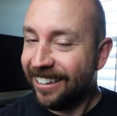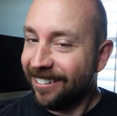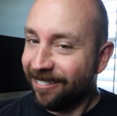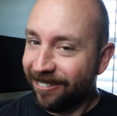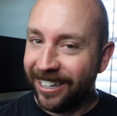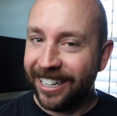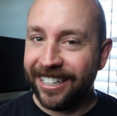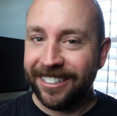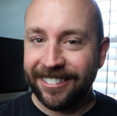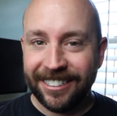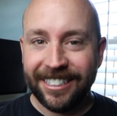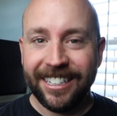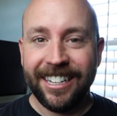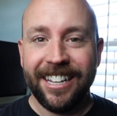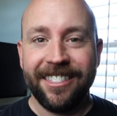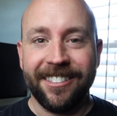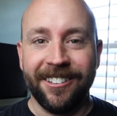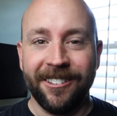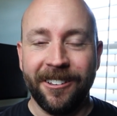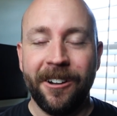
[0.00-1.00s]
well,
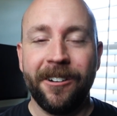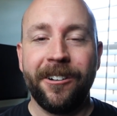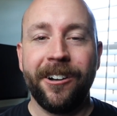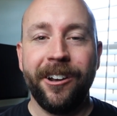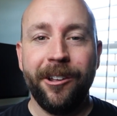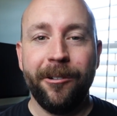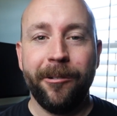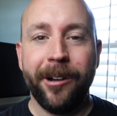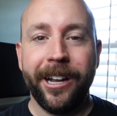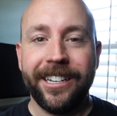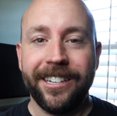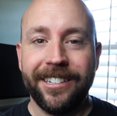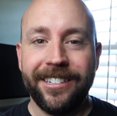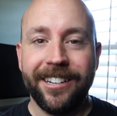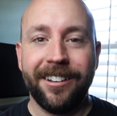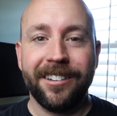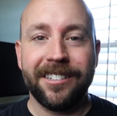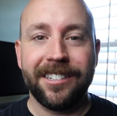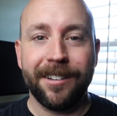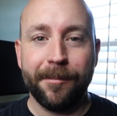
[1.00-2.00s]
the longer you wait to
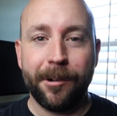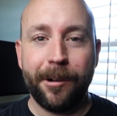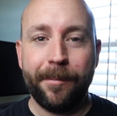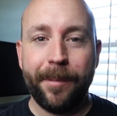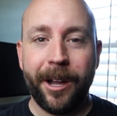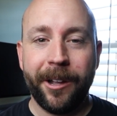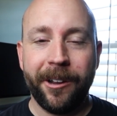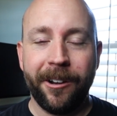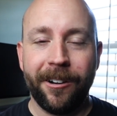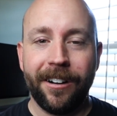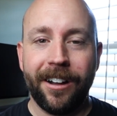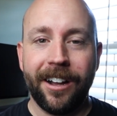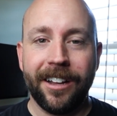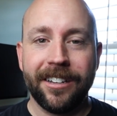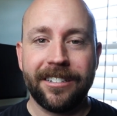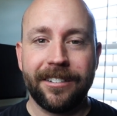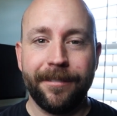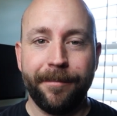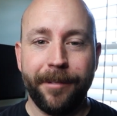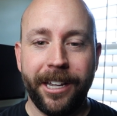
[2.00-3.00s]
tell someone about your
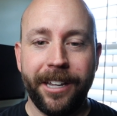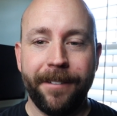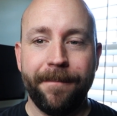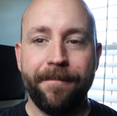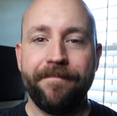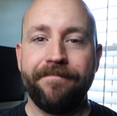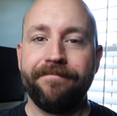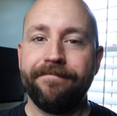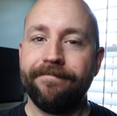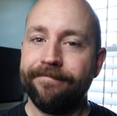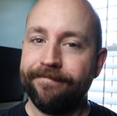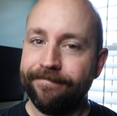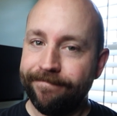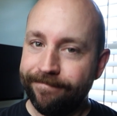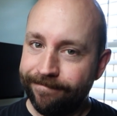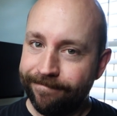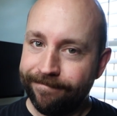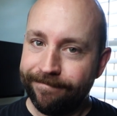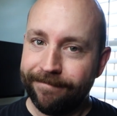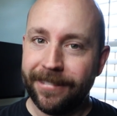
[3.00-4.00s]
ostomy,
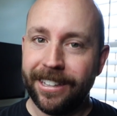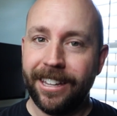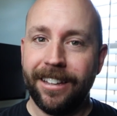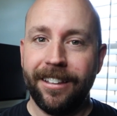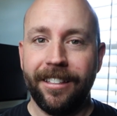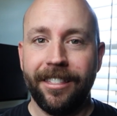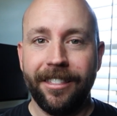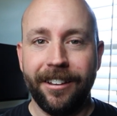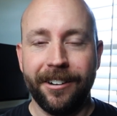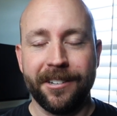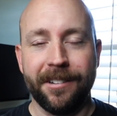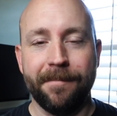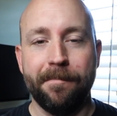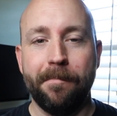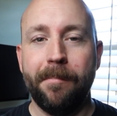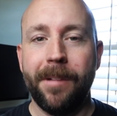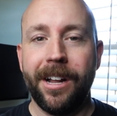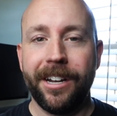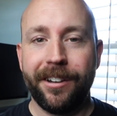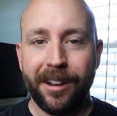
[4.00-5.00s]
there's a
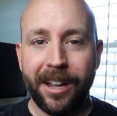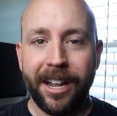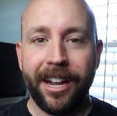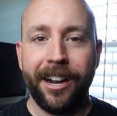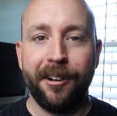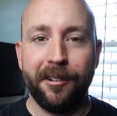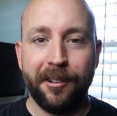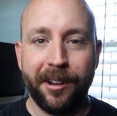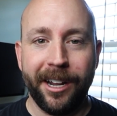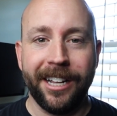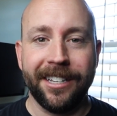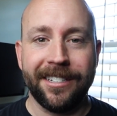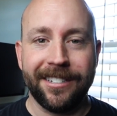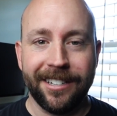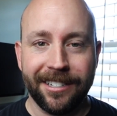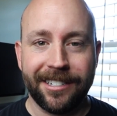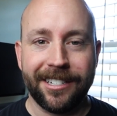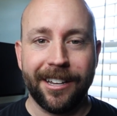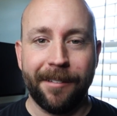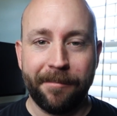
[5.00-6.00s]
much higher chance
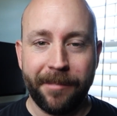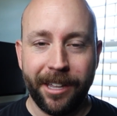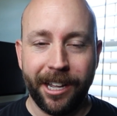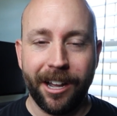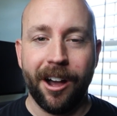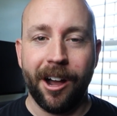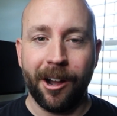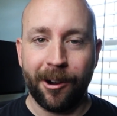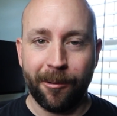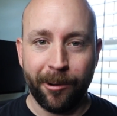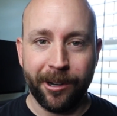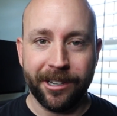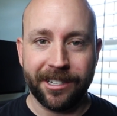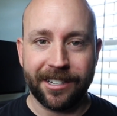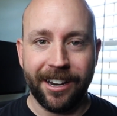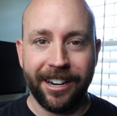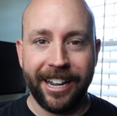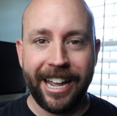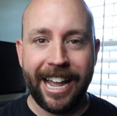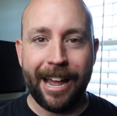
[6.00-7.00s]
that something awkward is
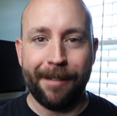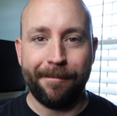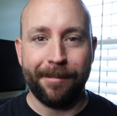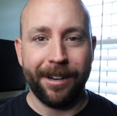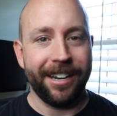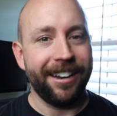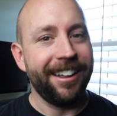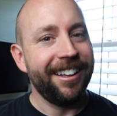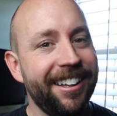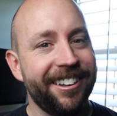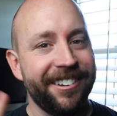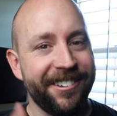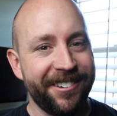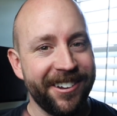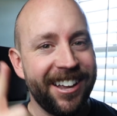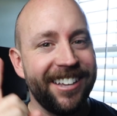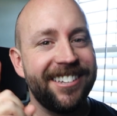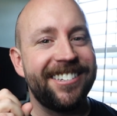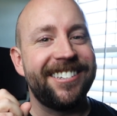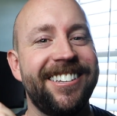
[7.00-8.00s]
going to happen,
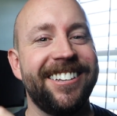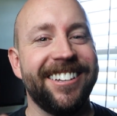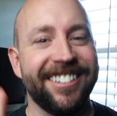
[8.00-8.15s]
just